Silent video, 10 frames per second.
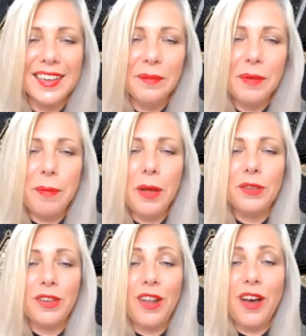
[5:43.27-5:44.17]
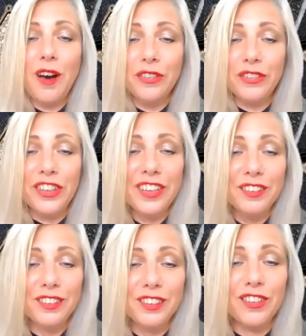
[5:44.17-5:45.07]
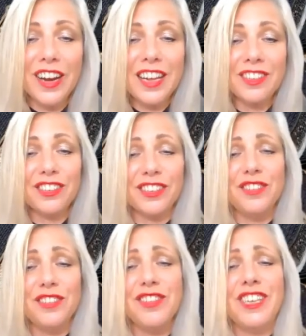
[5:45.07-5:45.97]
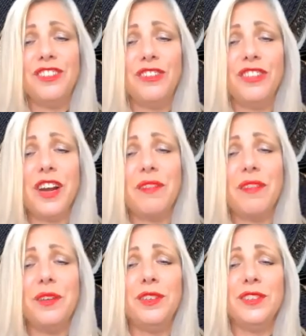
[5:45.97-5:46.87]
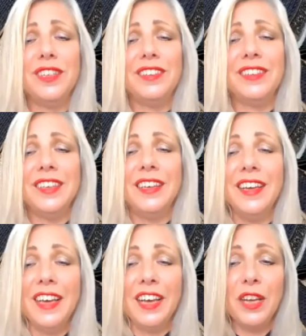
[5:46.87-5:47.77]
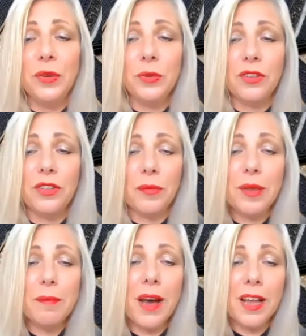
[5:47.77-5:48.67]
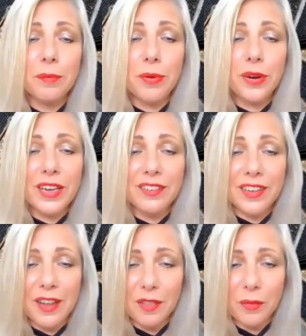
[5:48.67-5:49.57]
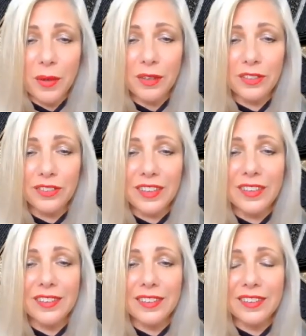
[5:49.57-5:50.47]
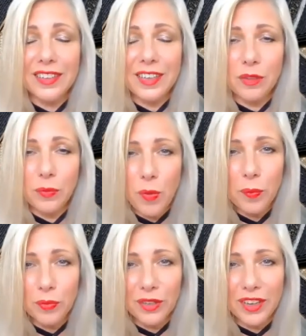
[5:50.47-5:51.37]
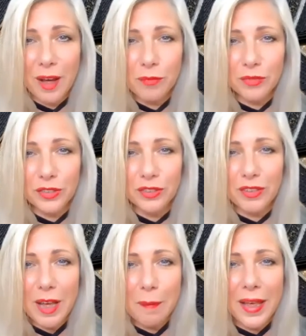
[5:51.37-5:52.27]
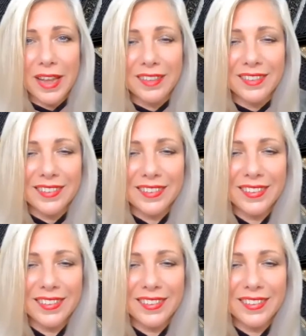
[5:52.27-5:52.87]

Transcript: We both laughed, stretched and reached for our rosaries in order that we might pray together while still in the warmth and comfort of our beds.